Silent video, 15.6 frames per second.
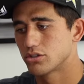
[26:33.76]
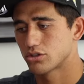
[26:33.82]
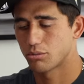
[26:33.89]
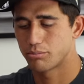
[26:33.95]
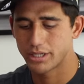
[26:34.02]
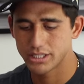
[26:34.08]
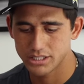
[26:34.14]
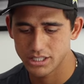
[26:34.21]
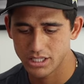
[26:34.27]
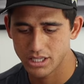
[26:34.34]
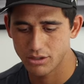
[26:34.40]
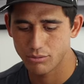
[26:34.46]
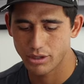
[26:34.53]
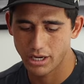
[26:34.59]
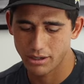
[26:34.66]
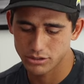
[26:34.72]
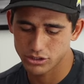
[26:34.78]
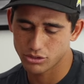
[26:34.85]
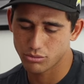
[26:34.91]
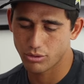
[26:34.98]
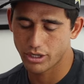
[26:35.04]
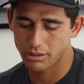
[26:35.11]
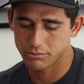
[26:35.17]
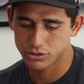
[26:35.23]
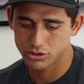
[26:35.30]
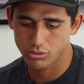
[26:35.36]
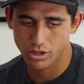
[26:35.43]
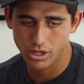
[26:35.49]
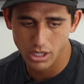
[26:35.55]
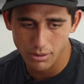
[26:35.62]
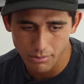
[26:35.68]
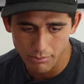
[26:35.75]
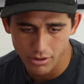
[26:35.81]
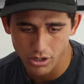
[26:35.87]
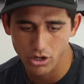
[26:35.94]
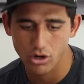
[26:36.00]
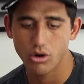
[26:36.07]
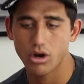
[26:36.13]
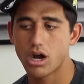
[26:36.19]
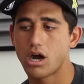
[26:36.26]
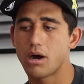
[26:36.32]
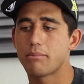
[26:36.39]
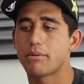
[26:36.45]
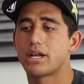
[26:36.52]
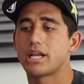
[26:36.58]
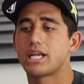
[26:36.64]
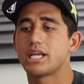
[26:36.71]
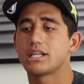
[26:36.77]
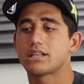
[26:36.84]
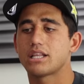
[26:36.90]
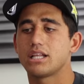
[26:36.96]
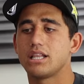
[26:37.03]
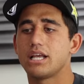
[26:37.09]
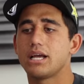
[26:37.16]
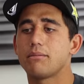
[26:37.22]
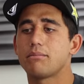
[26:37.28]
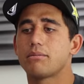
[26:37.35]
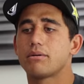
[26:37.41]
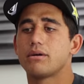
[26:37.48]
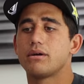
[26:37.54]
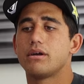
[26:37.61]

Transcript: So basically when, I, when I'm squared up, I'm gonna go up and hit the lip